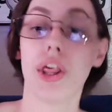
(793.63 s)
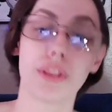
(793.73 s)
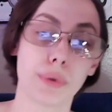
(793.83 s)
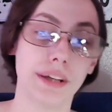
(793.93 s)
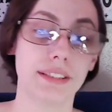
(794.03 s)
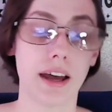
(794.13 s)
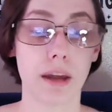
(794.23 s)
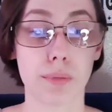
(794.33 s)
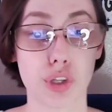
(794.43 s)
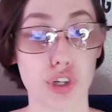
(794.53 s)
Three
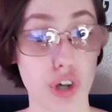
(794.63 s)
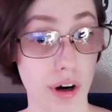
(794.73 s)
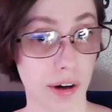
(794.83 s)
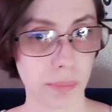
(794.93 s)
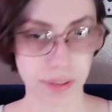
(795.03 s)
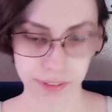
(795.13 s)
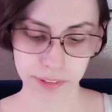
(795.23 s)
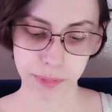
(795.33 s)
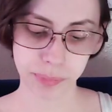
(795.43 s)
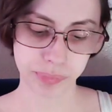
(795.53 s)
times the charm.
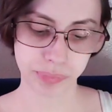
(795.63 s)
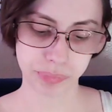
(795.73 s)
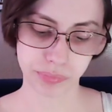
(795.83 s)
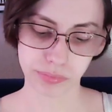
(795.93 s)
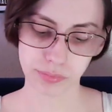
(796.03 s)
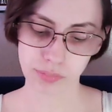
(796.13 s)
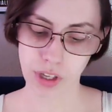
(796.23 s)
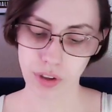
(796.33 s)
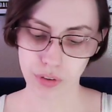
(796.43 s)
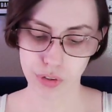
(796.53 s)

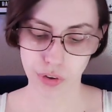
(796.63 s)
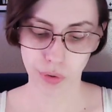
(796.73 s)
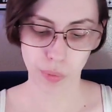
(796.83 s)
So